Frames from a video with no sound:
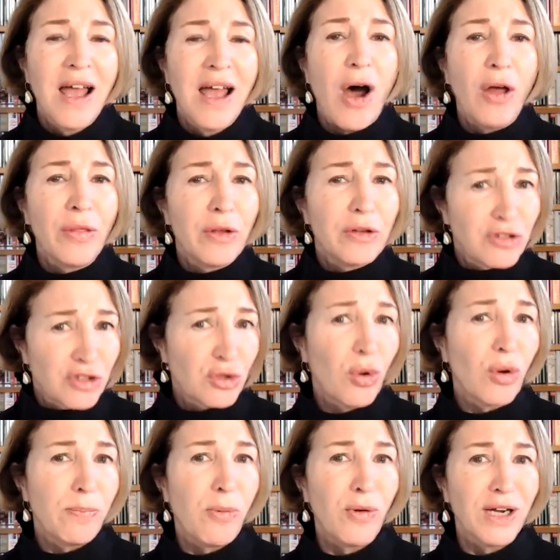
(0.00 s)
on those
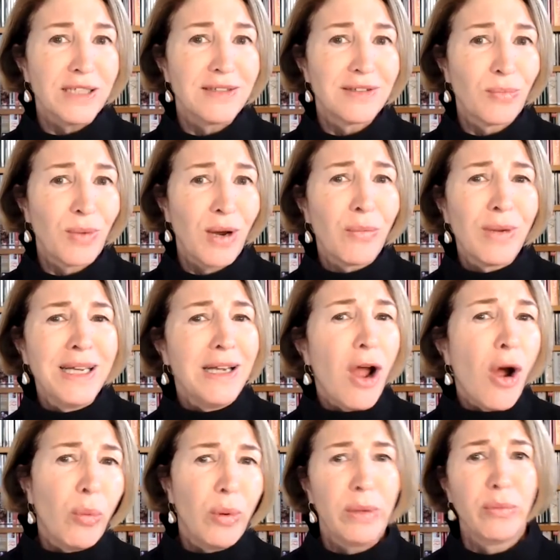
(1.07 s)
sore points where we
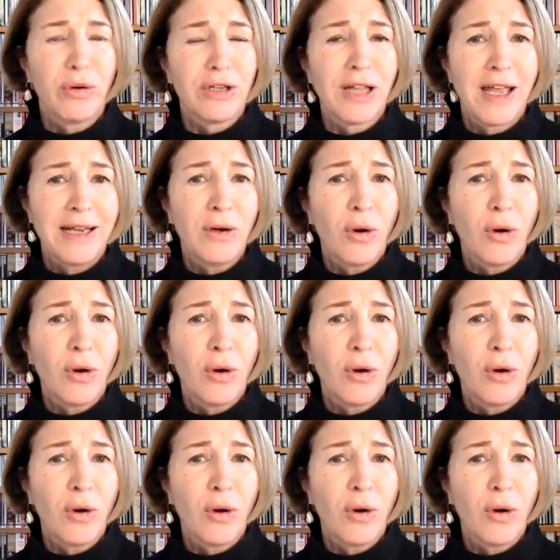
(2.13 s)
know we were late,